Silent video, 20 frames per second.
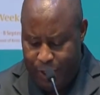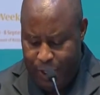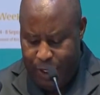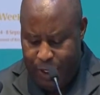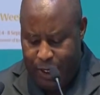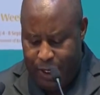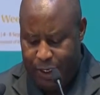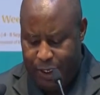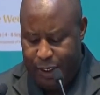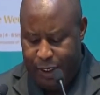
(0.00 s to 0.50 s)

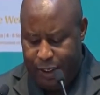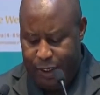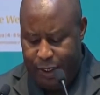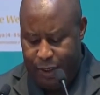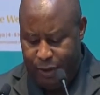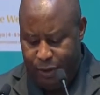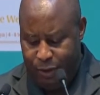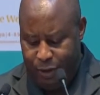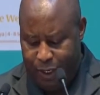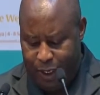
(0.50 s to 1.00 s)

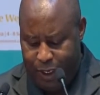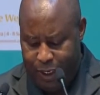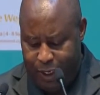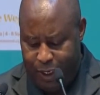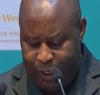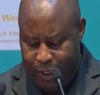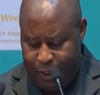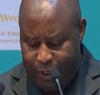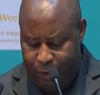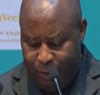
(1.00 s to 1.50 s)
representatives
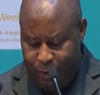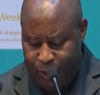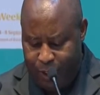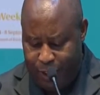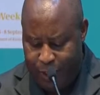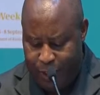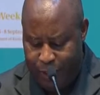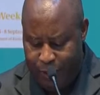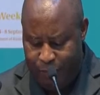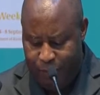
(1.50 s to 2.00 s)
of
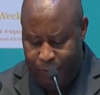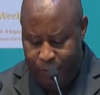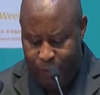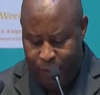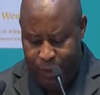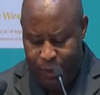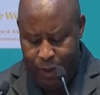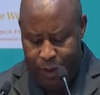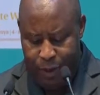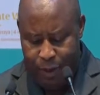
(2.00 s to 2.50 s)

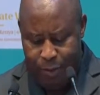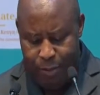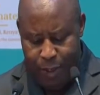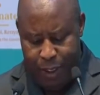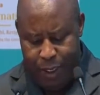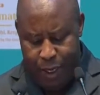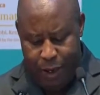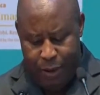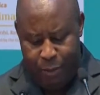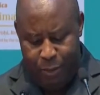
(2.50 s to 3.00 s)
international
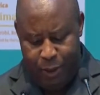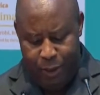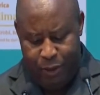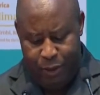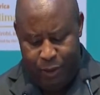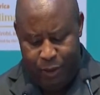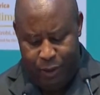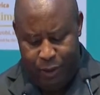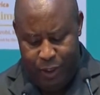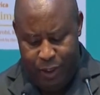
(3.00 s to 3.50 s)
and
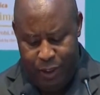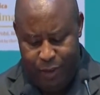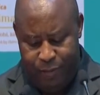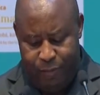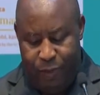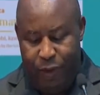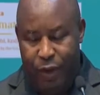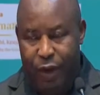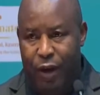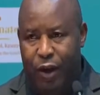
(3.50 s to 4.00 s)
regional
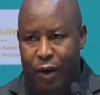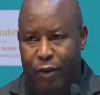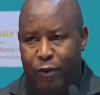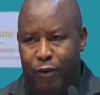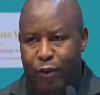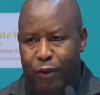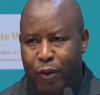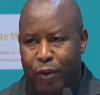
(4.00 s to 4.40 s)
organizations,